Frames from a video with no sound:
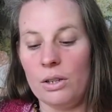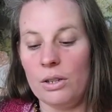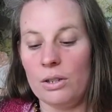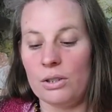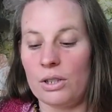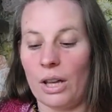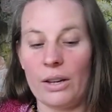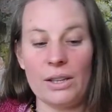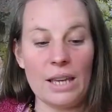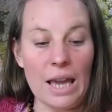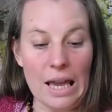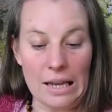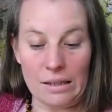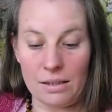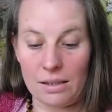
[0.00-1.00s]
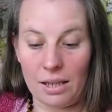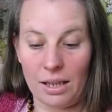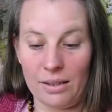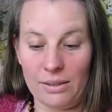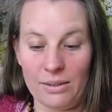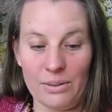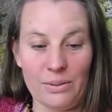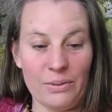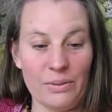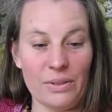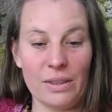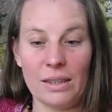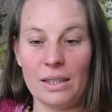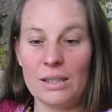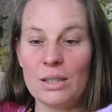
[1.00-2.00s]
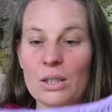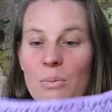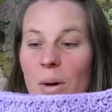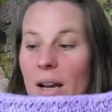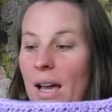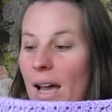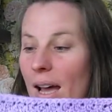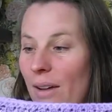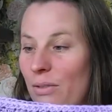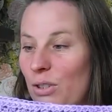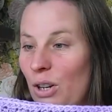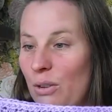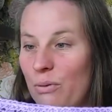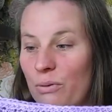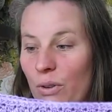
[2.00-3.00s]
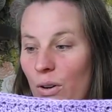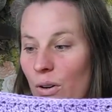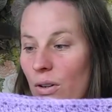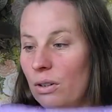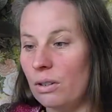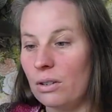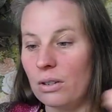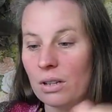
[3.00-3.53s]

So yes, this is what I have so far.